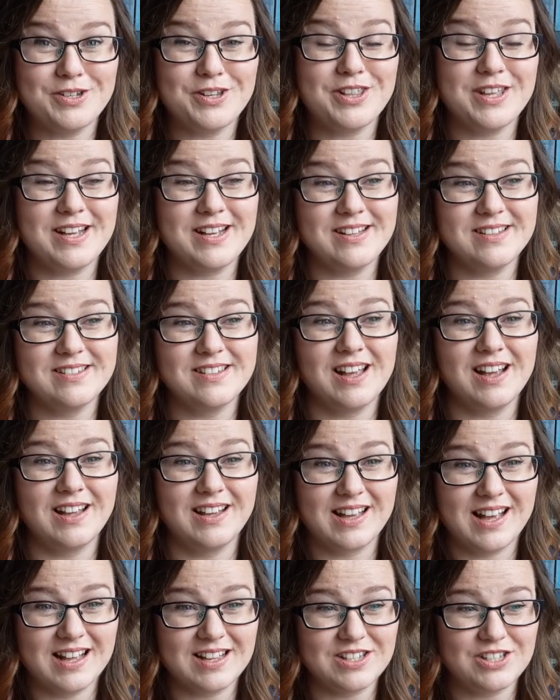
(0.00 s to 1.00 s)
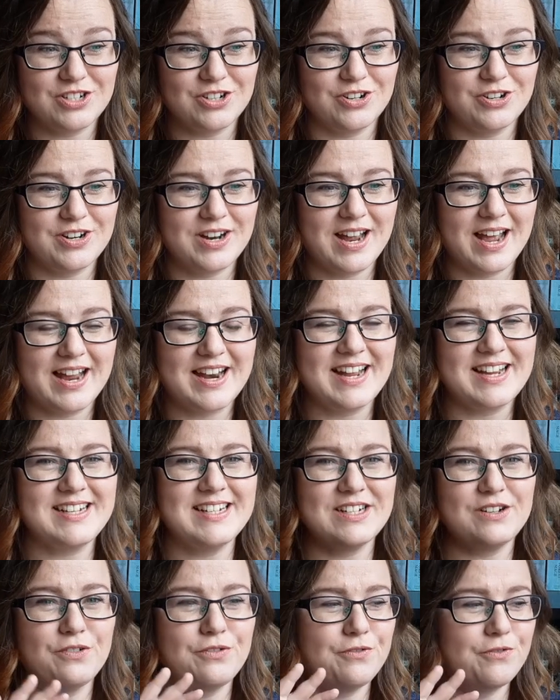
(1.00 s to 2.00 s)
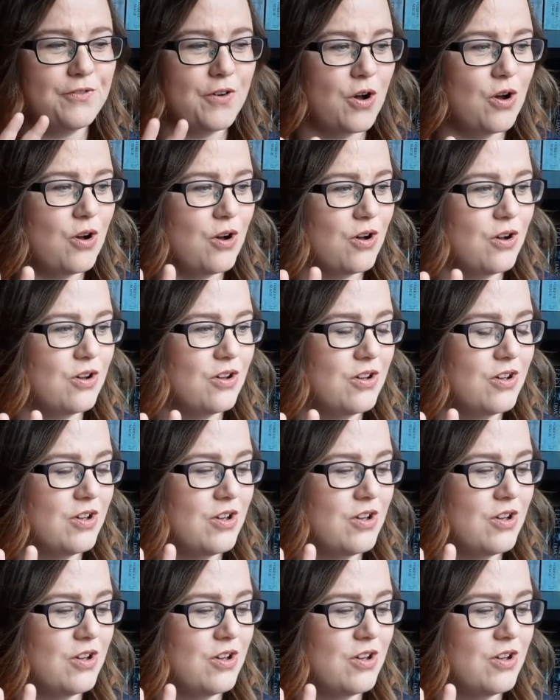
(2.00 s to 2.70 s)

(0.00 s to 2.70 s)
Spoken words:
things that I cast on, and I did 4